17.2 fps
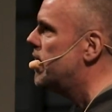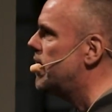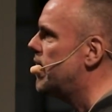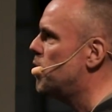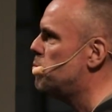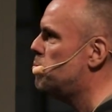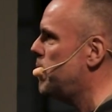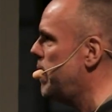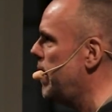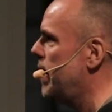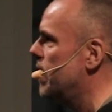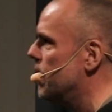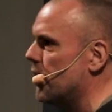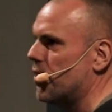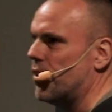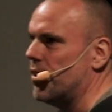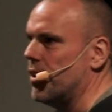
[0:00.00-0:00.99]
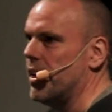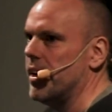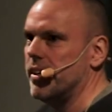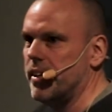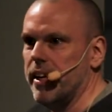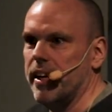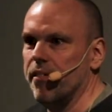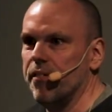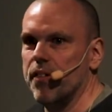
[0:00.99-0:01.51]
a P or a
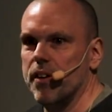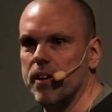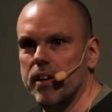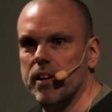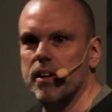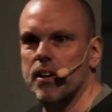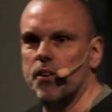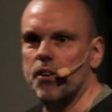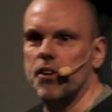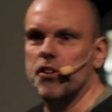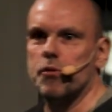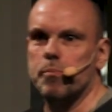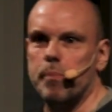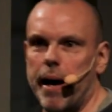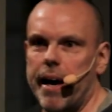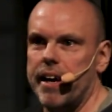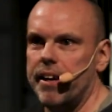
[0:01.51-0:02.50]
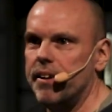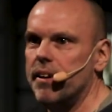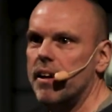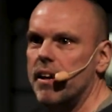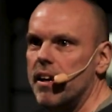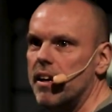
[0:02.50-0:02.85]
div or a span